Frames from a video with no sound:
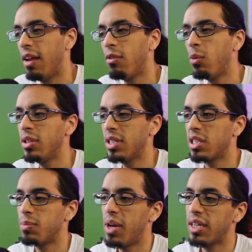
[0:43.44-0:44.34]
everyone's
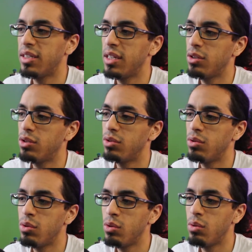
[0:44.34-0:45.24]
expecting
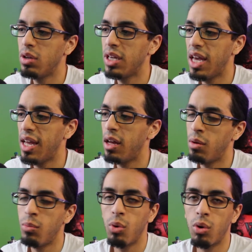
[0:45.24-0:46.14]
to get
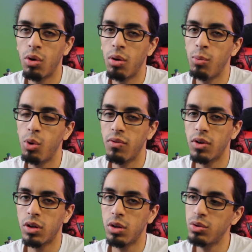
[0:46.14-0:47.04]
a more more of
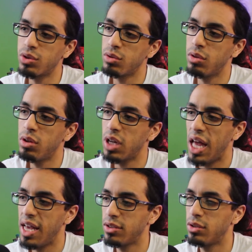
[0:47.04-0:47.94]
a closer look
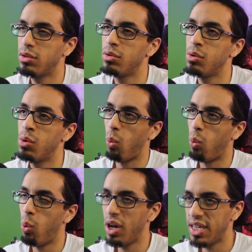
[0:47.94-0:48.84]
as to
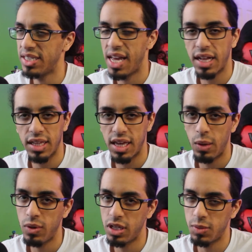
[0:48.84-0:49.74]
what exactly
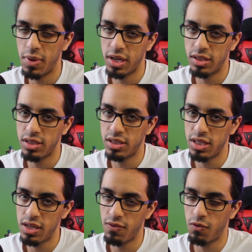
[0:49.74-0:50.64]
can we expect to
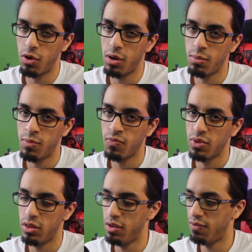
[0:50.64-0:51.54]
see from
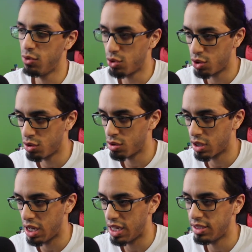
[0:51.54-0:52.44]
the future
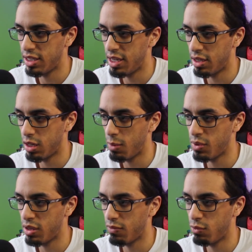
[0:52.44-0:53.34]
content
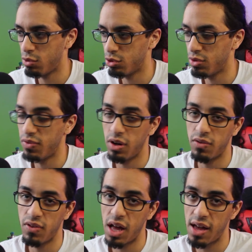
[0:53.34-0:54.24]
coming for Street Fighter
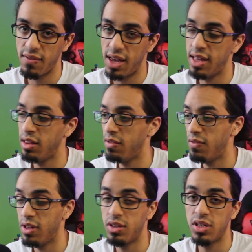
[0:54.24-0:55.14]
five and the
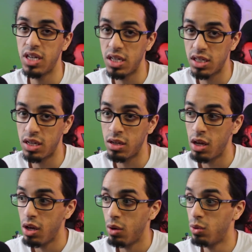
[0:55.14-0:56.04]
fifth season,
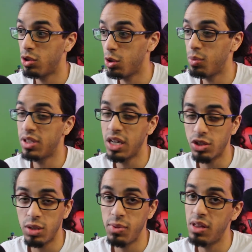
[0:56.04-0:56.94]
which could
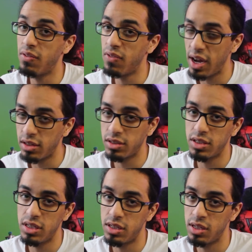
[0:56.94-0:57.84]
potentially be the final
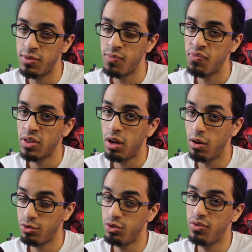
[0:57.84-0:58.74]
season
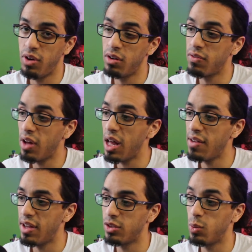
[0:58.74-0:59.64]
of Street Fighter
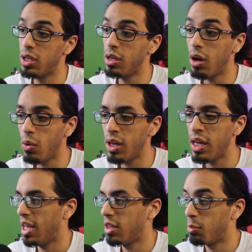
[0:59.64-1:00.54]
five as we know
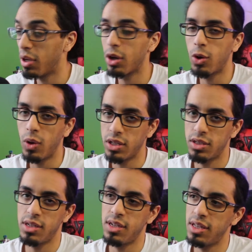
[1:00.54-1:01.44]
it. And the bigger
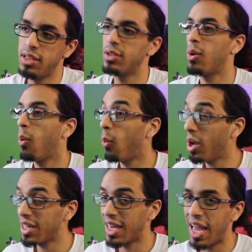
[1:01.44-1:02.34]
question is,
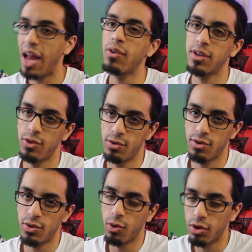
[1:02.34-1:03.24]
what
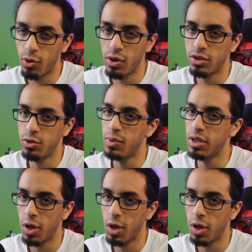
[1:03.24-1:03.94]
characters are going to be